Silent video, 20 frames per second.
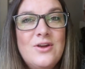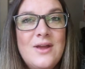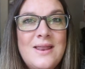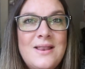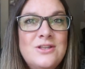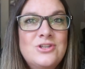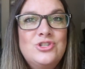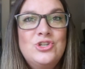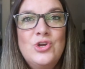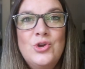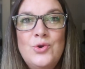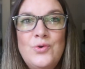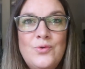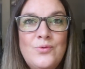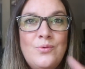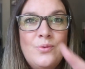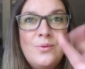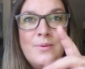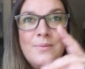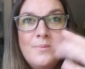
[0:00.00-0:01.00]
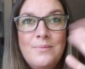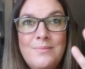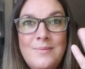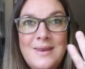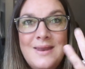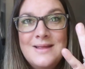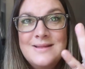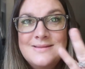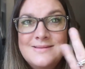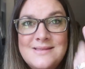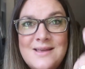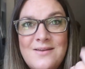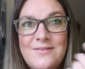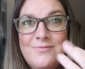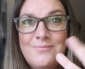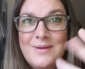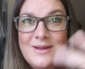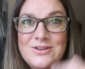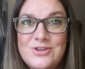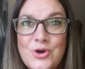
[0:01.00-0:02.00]
getting two minutes
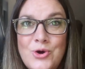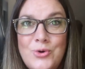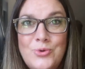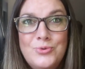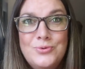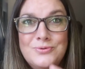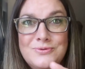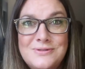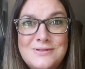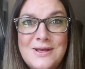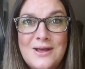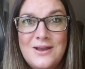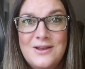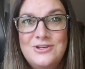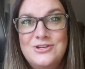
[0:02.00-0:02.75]
of my toes